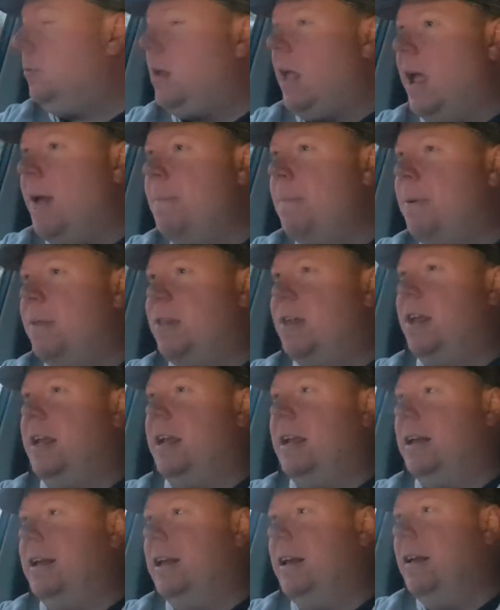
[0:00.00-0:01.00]

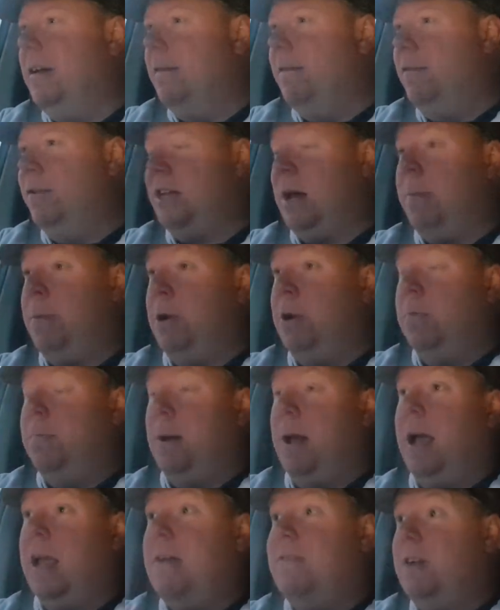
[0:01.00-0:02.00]
empathy for someone who
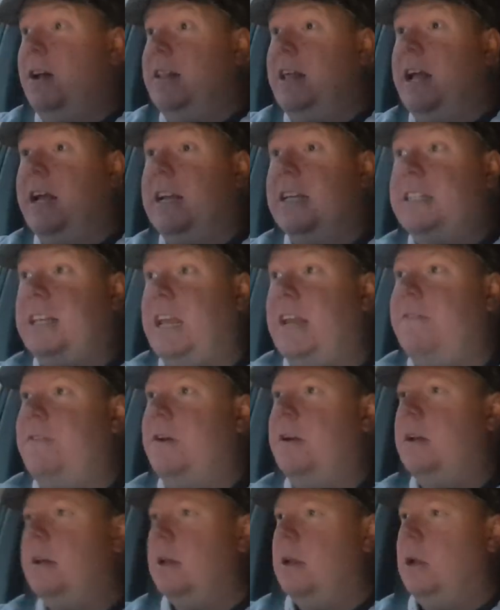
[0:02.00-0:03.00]
behaved like that, because
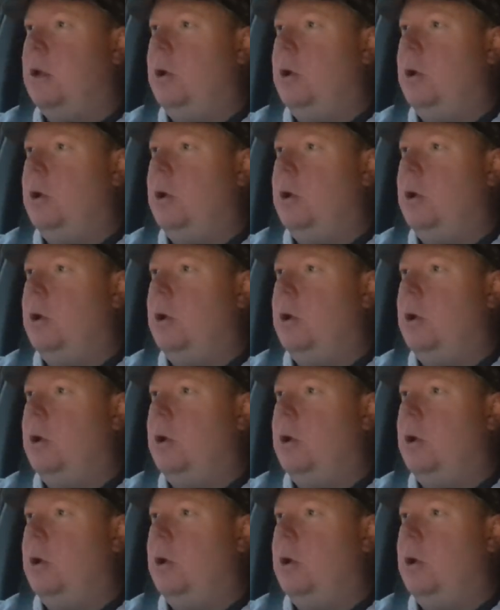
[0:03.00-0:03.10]
even